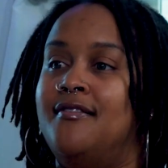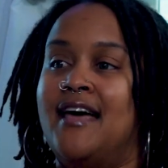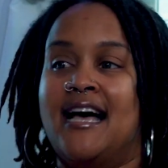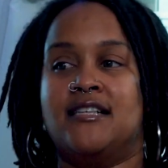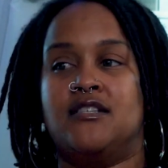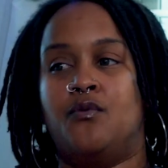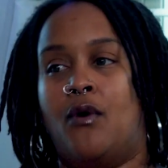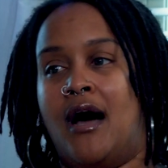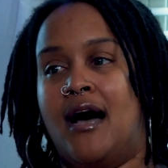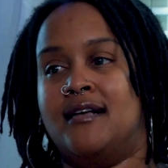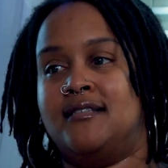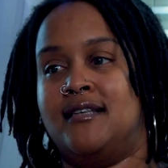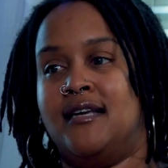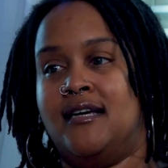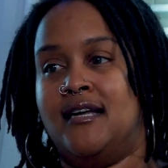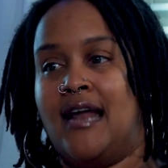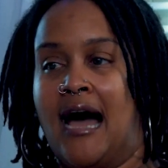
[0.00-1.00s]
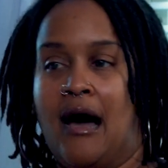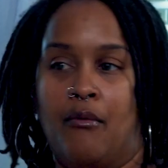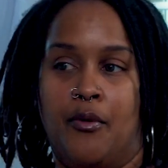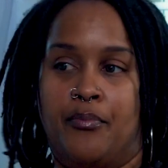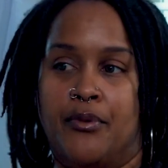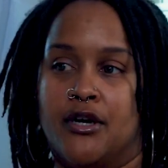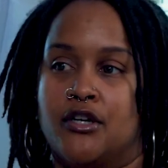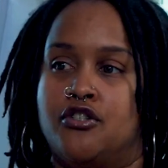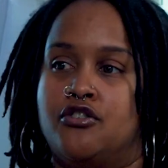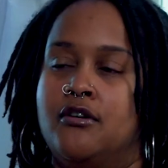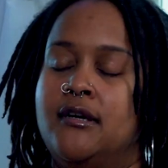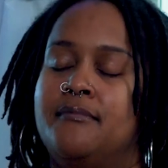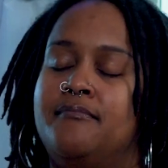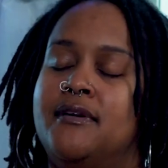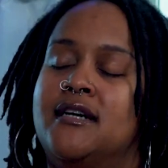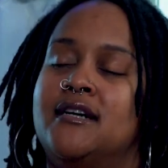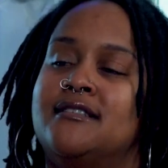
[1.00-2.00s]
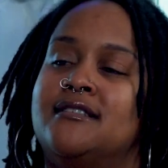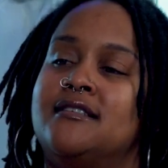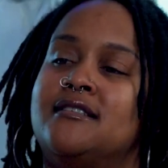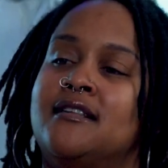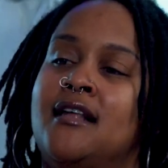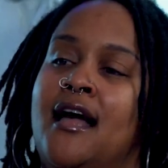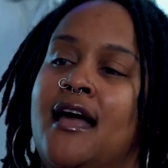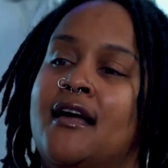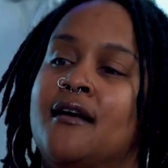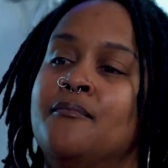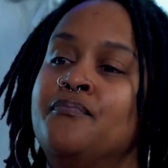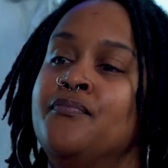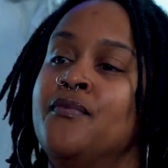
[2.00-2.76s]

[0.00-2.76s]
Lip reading: that's why I said I would book a trip, because it's like,